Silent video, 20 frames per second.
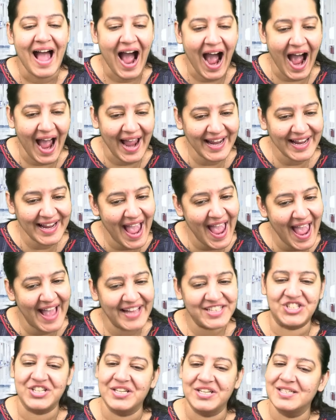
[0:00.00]
High ka
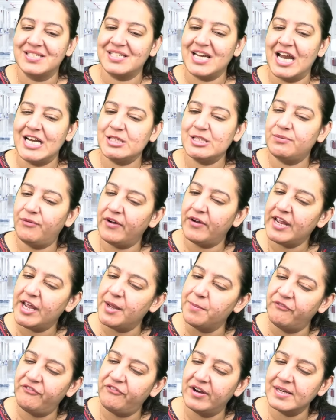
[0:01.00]
H stands for
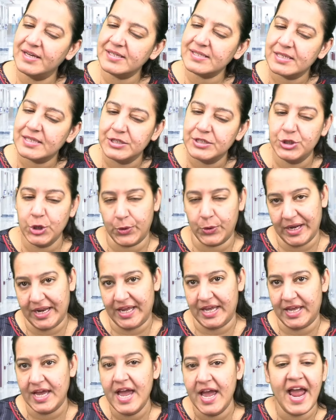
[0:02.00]
Haemophilus
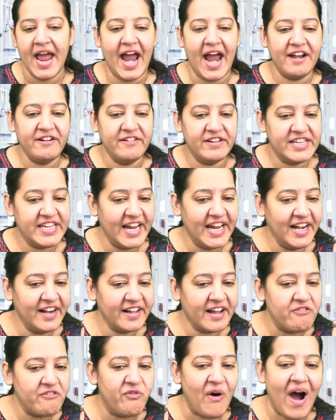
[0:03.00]
ducrei, and
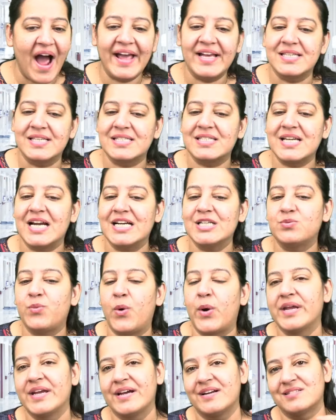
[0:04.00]
yield ka Y stands
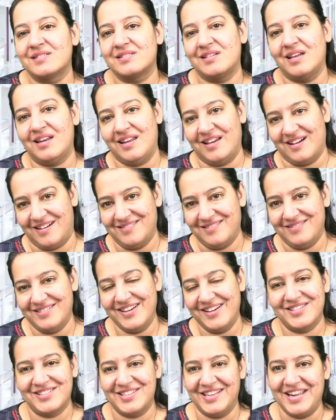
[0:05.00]
for Yersinia
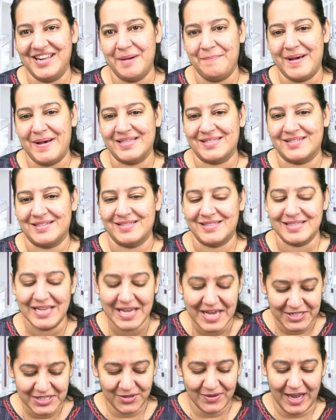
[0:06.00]
pestis.
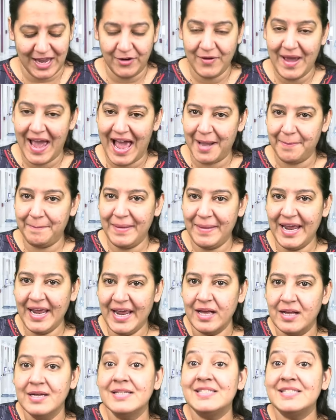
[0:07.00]
So can you help me?